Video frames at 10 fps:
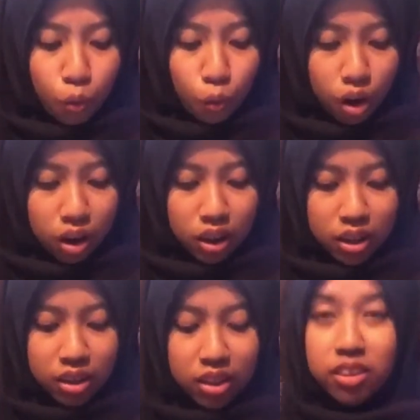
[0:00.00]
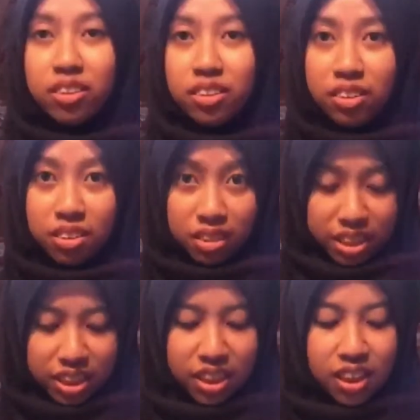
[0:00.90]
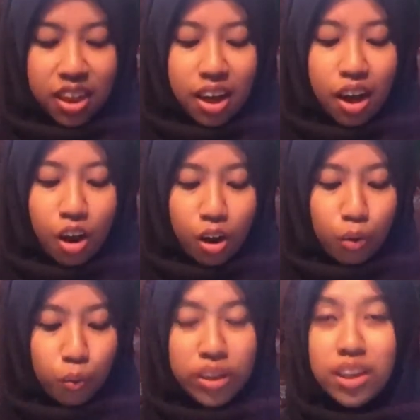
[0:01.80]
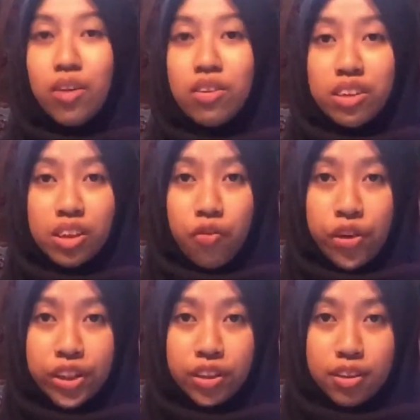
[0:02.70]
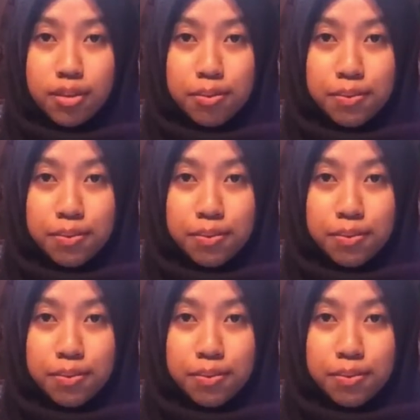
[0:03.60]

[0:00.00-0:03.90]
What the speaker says: wholeheartedly or without reservation.